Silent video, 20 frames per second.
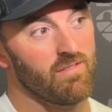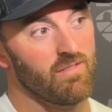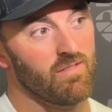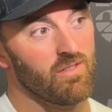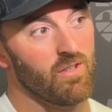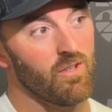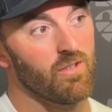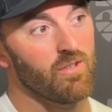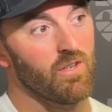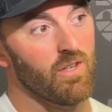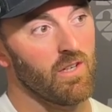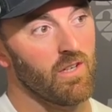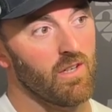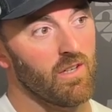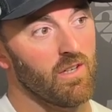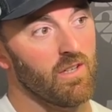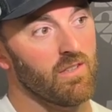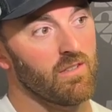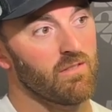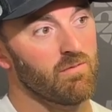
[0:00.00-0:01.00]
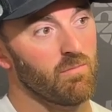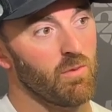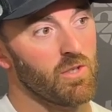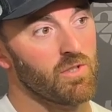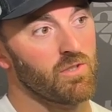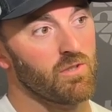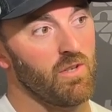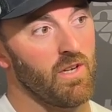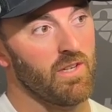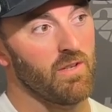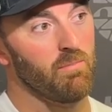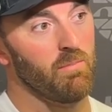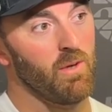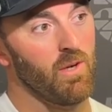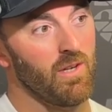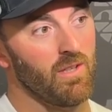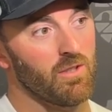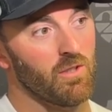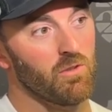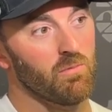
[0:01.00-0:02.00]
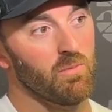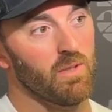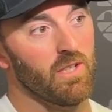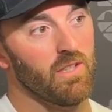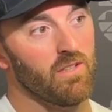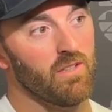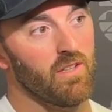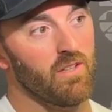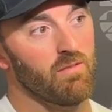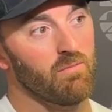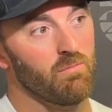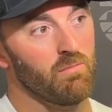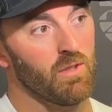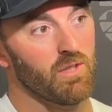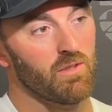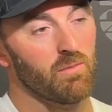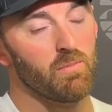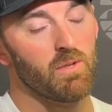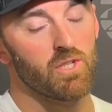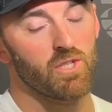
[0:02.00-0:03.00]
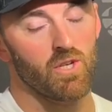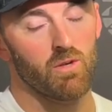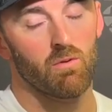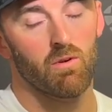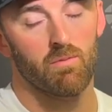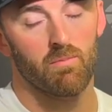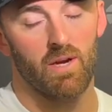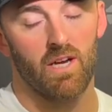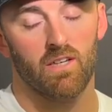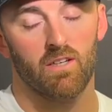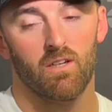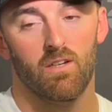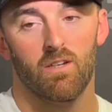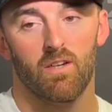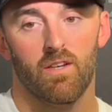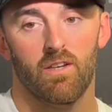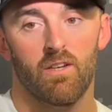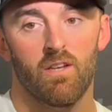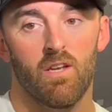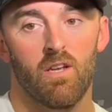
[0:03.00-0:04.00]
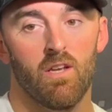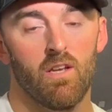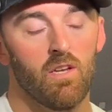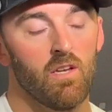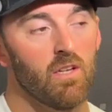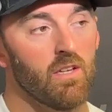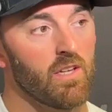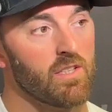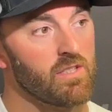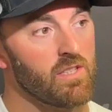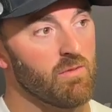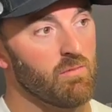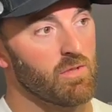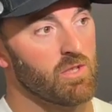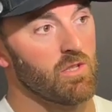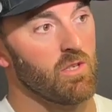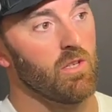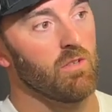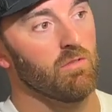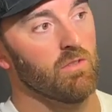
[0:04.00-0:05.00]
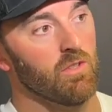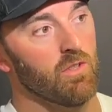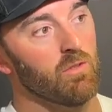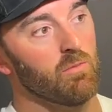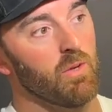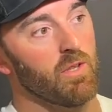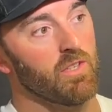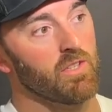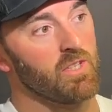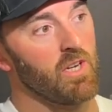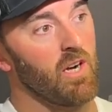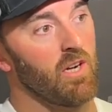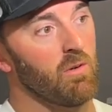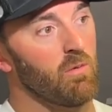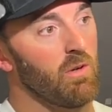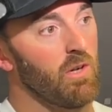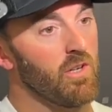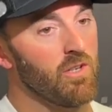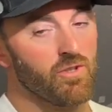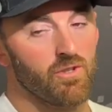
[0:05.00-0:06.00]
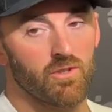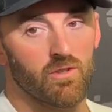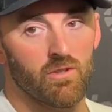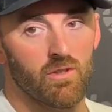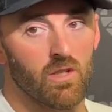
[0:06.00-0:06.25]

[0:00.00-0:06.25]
Goodyear and Bristol had to punt a little bit and then put the PJ1 back on, and that seemed to solve a little bit of the tire wear issue.